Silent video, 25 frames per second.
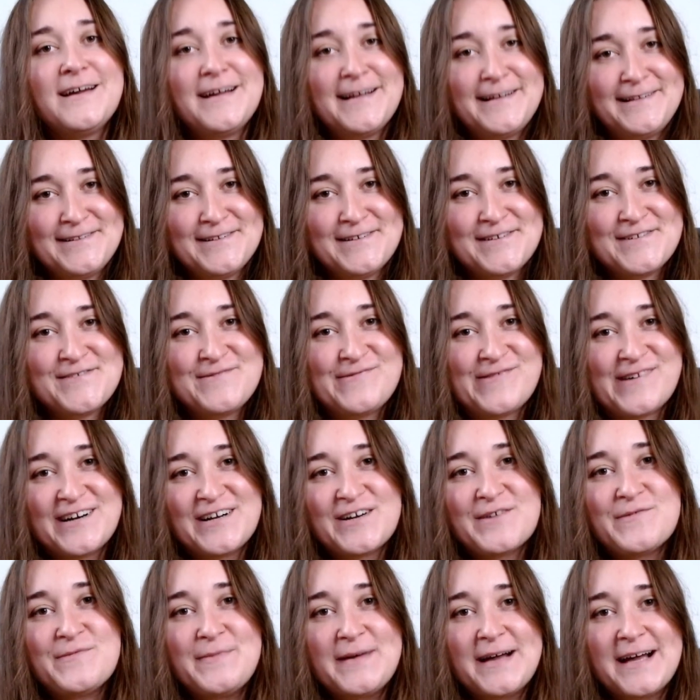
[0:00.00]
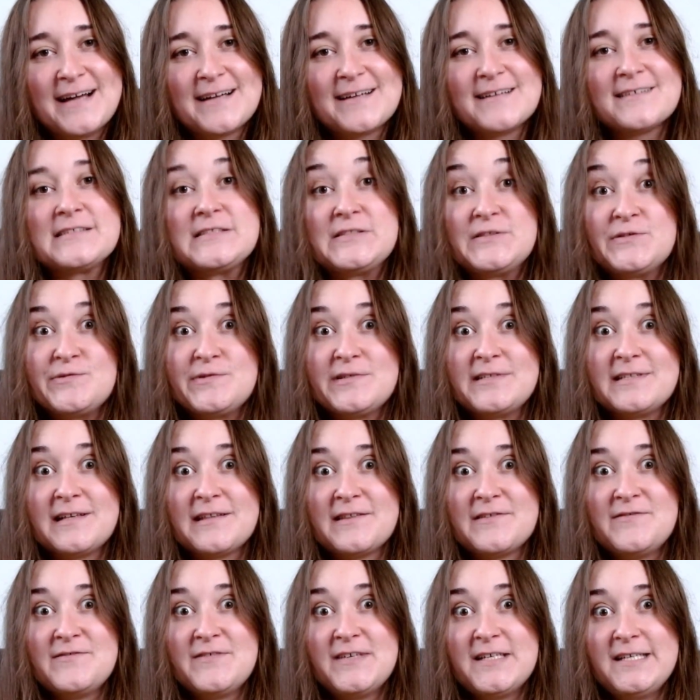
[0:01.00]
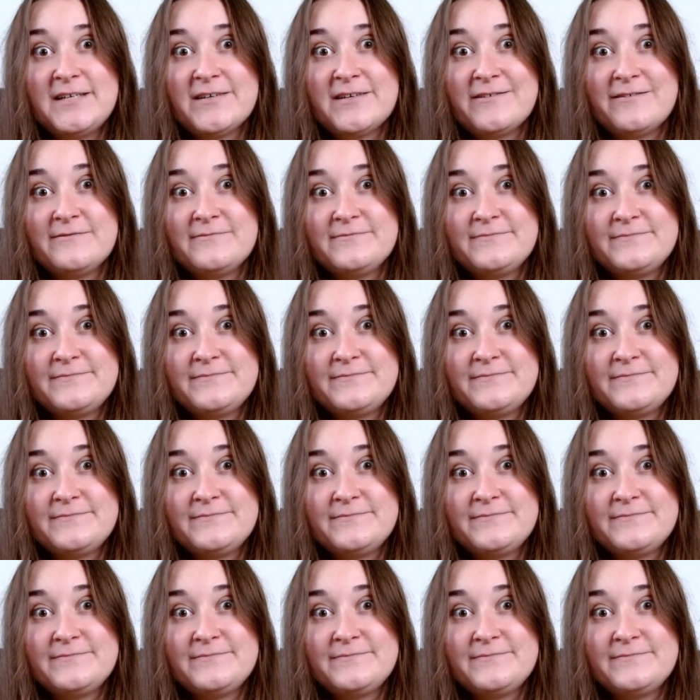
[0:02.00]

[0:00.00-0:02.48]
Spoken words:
Hello and welcome back to another video.